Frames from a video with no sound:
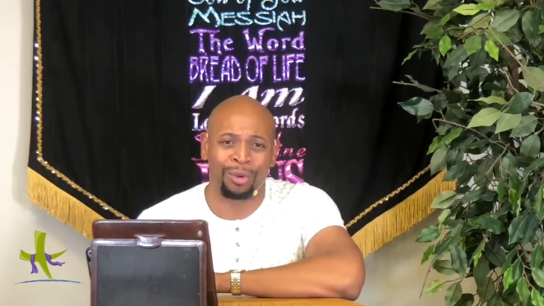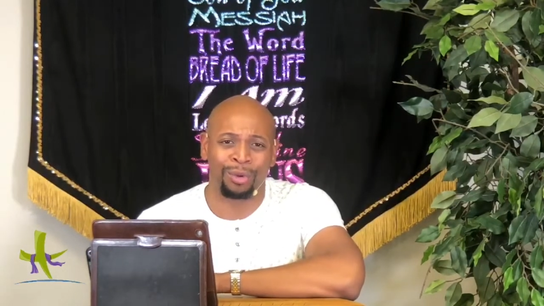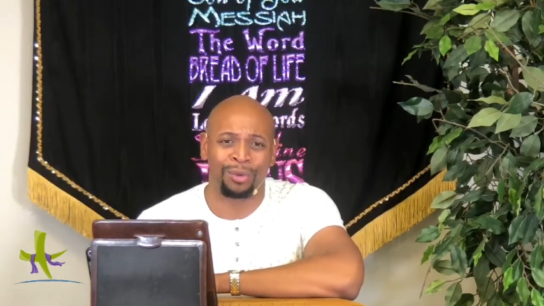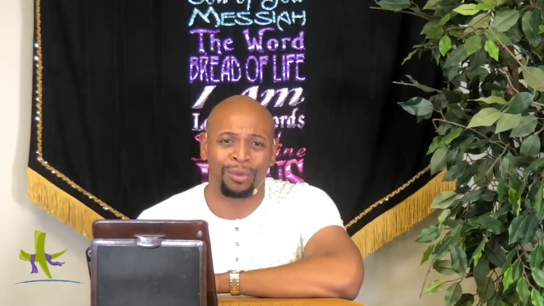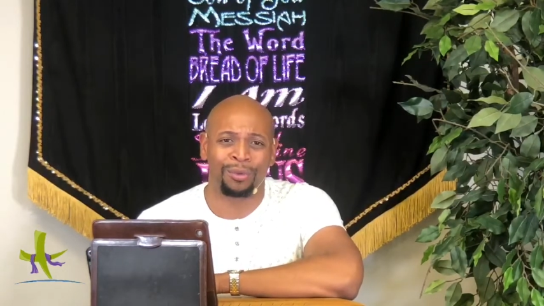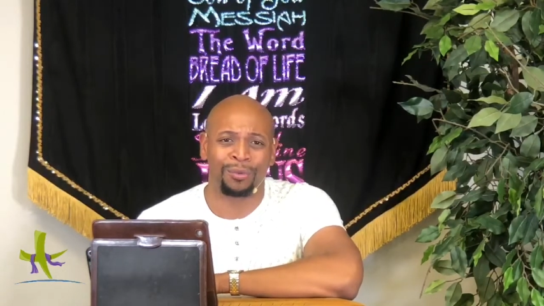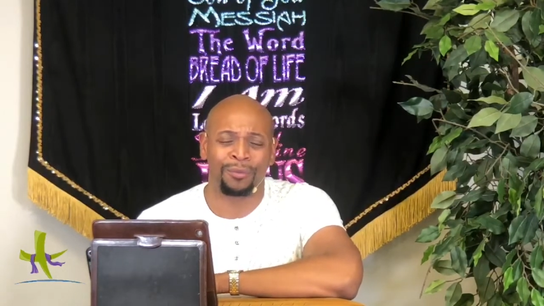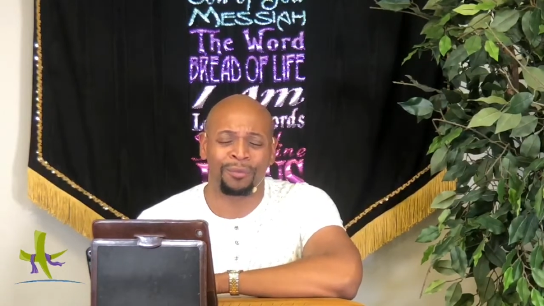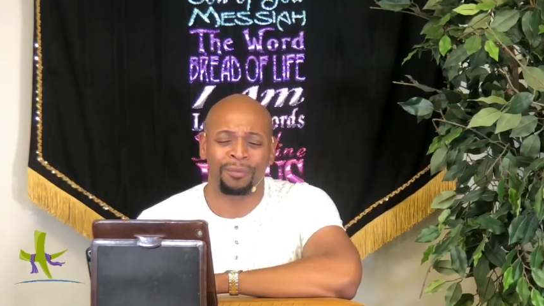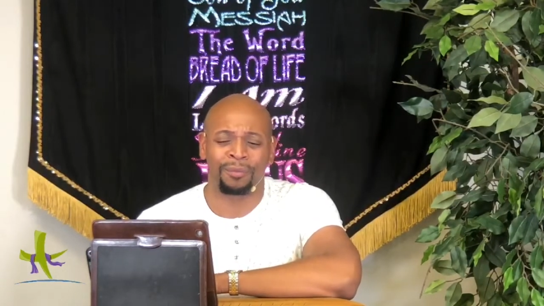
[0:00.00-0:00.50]

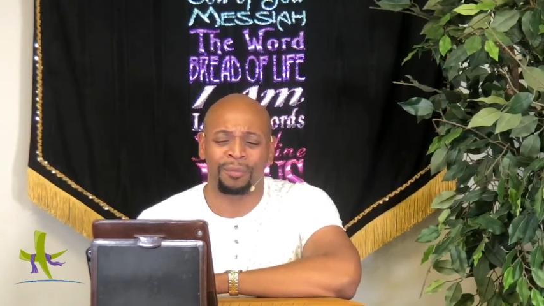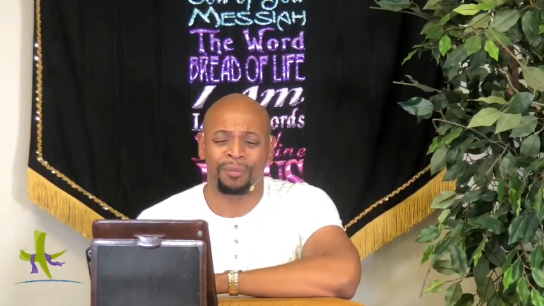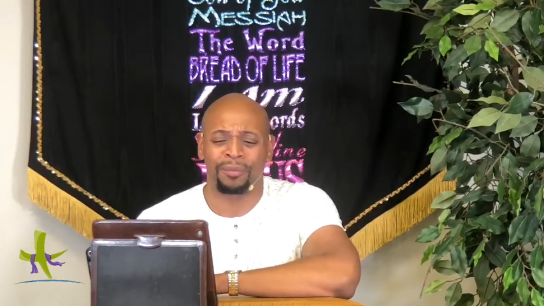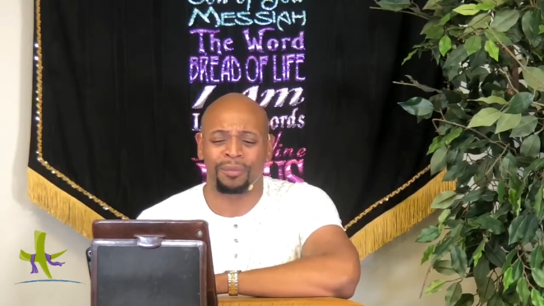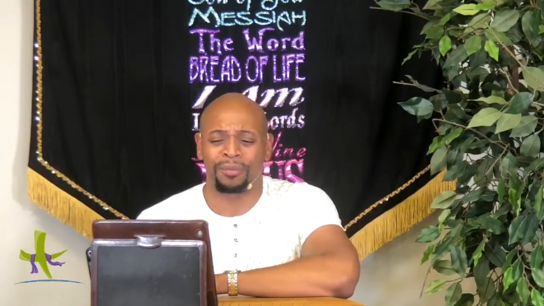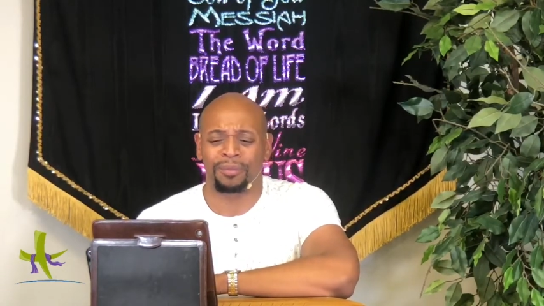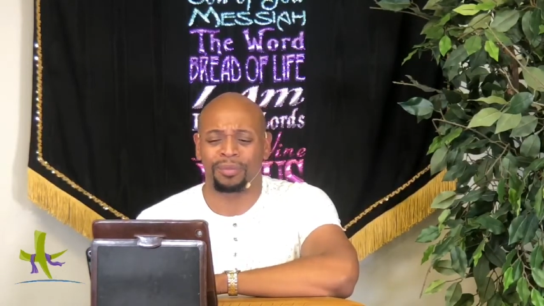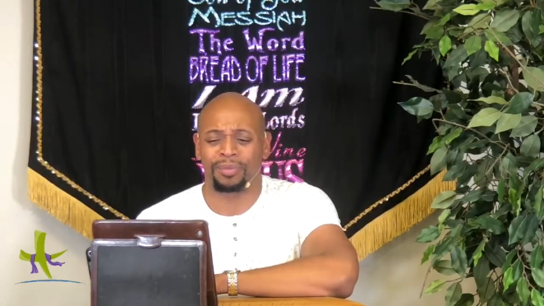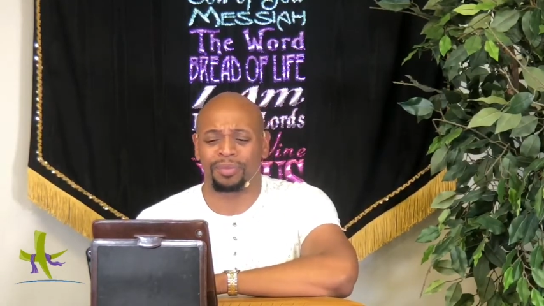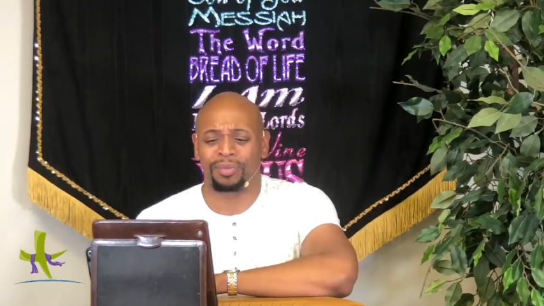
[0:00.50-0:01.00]

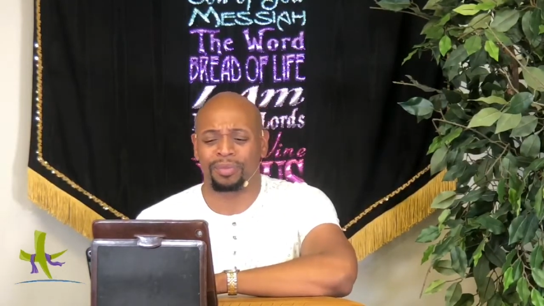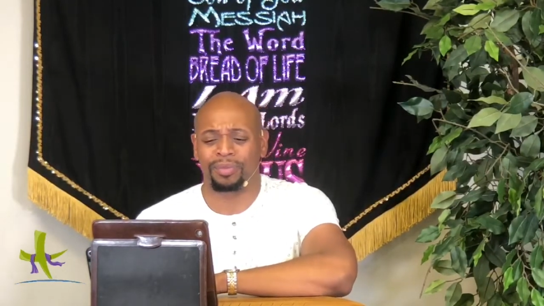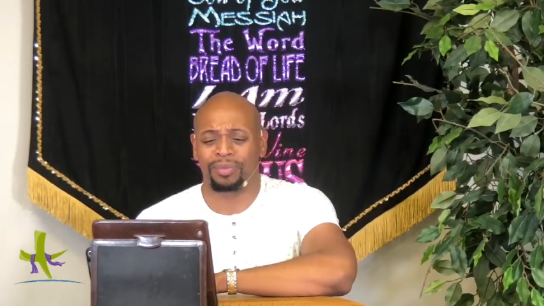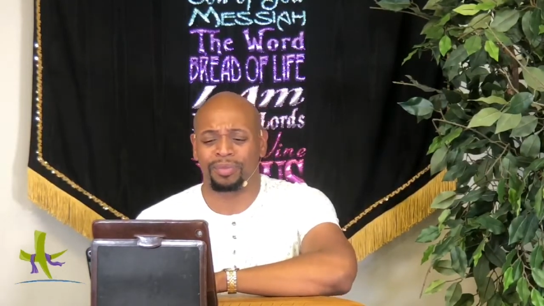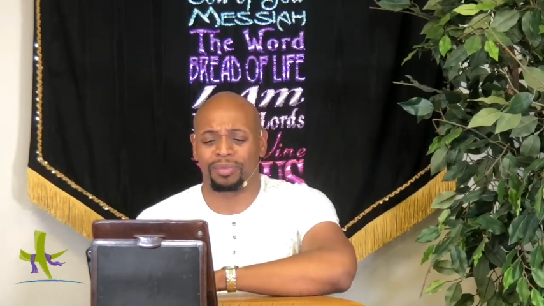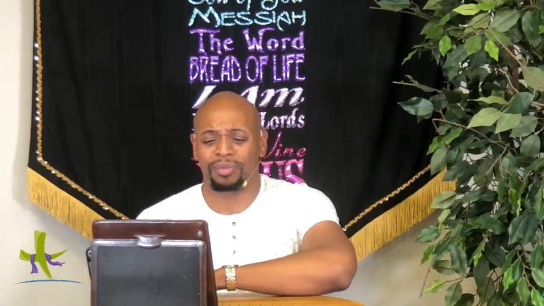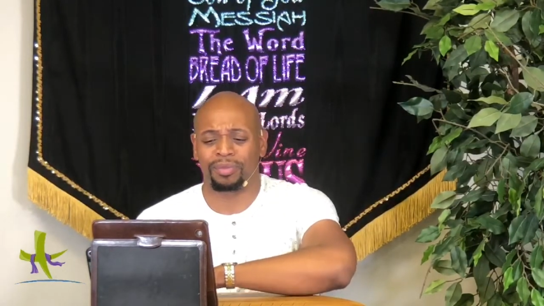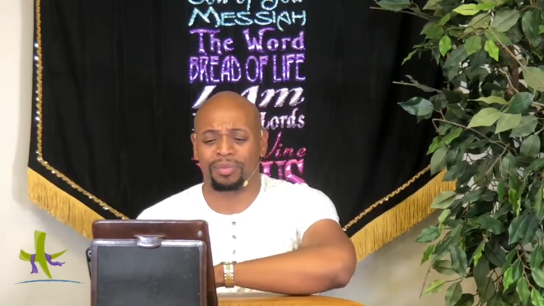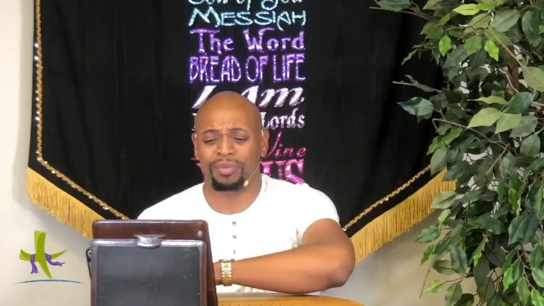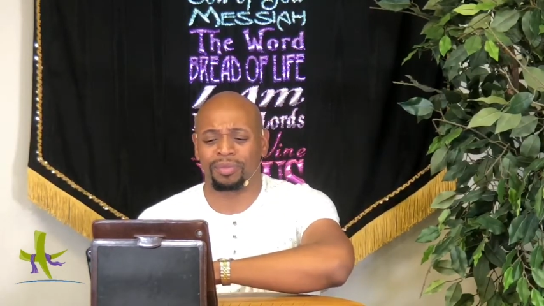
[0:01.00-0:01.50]

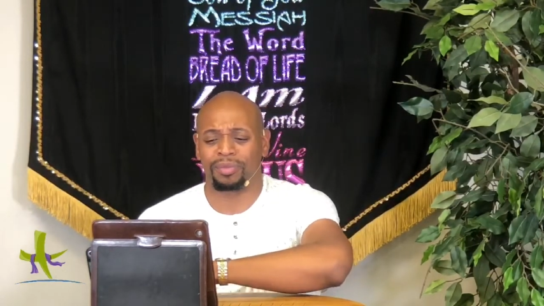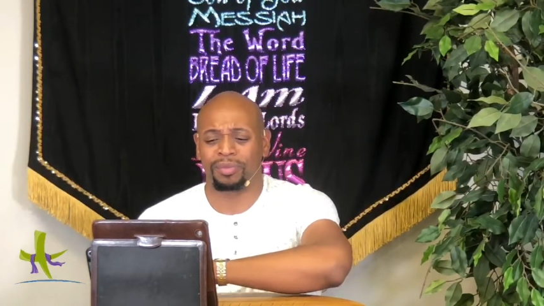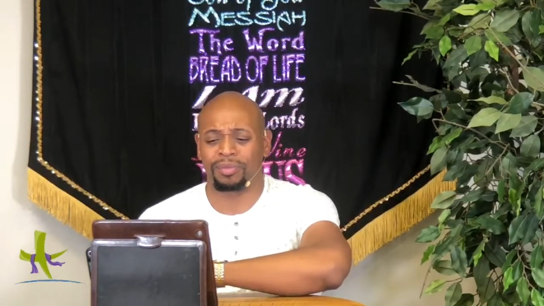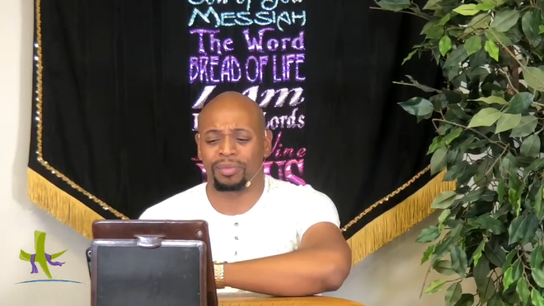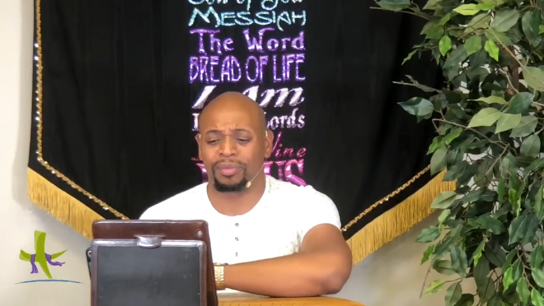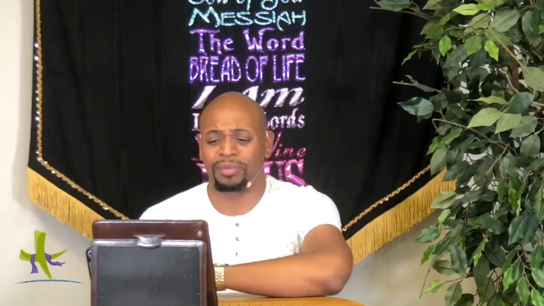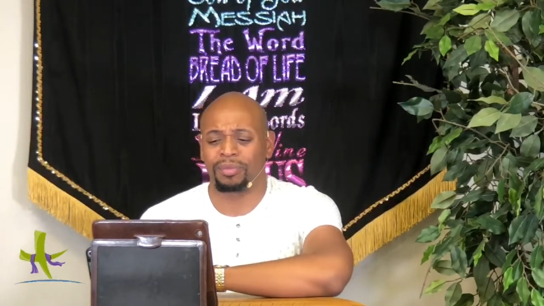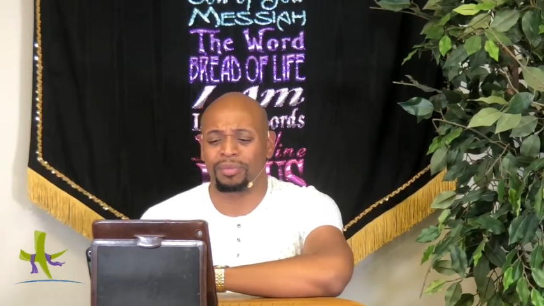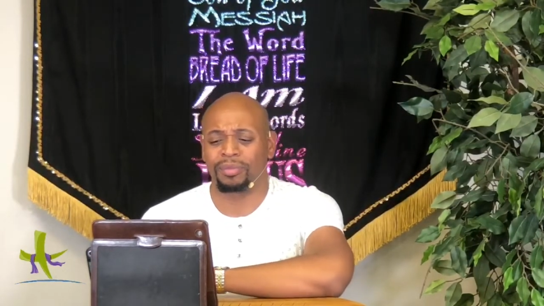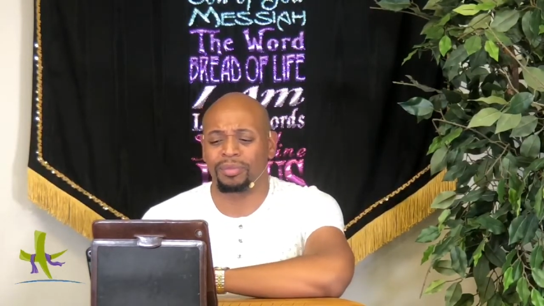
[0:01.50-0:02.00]

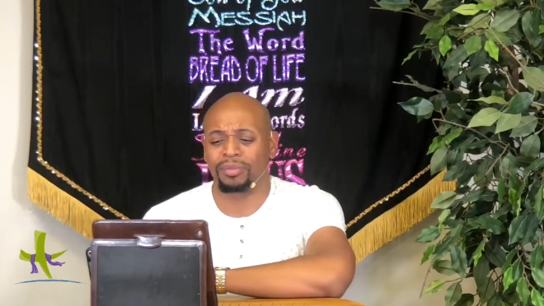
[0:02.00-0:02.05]
Nobody speaks.